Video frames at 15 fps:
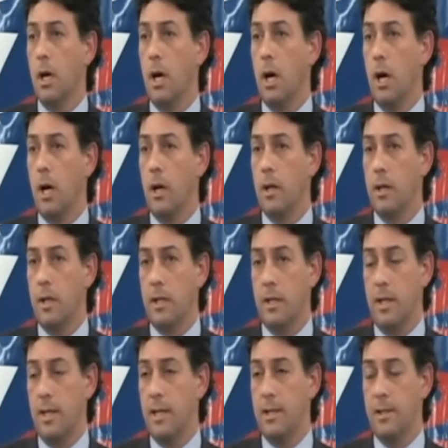Uh,
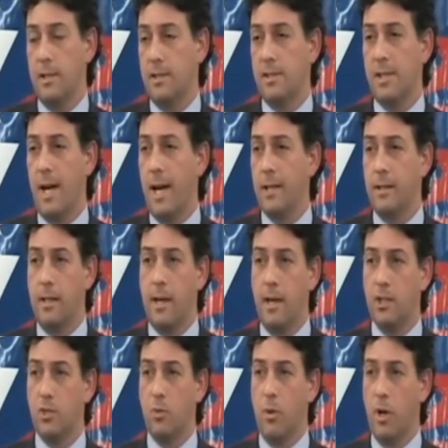they didn't decide the
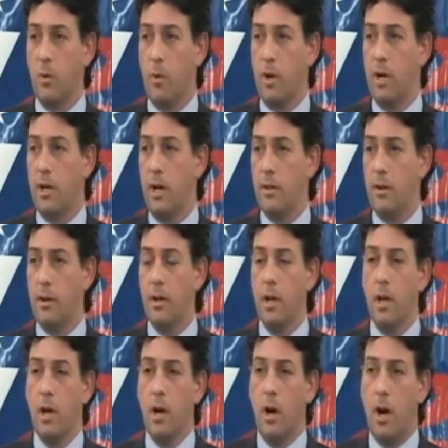case one way or another.
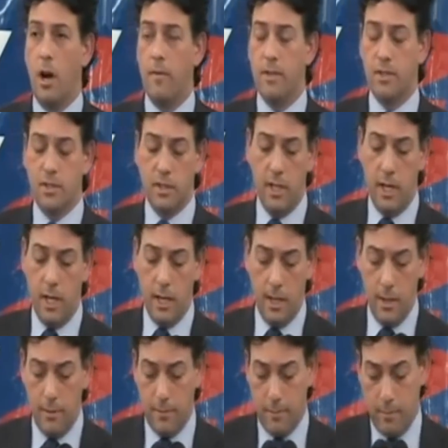Obviously,
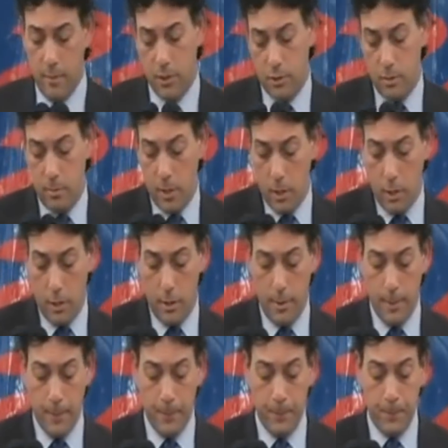if Mr. Miller
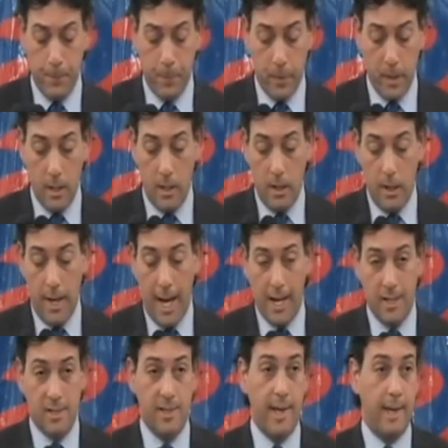uh,
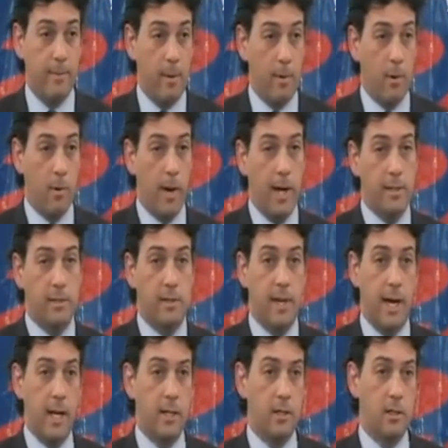had a Second Amendment right to
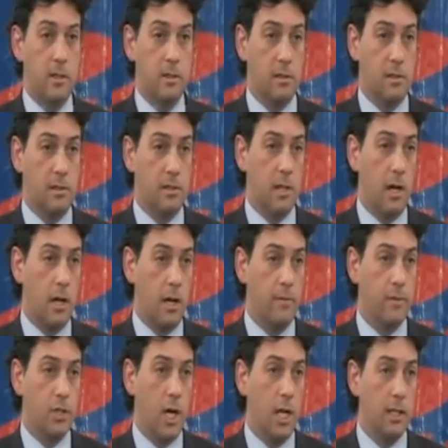that sawed
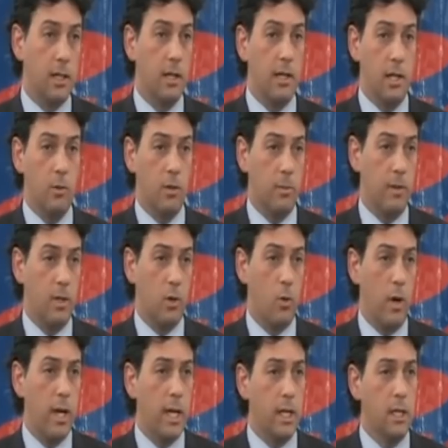off shotgun, he would have been
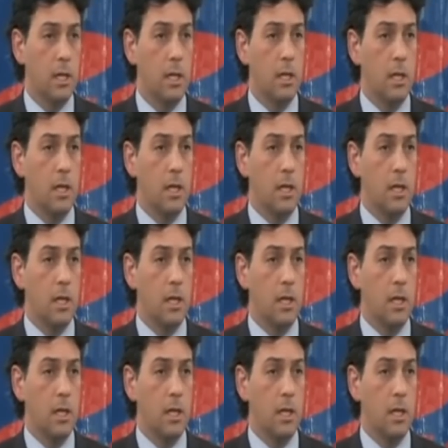acquitted.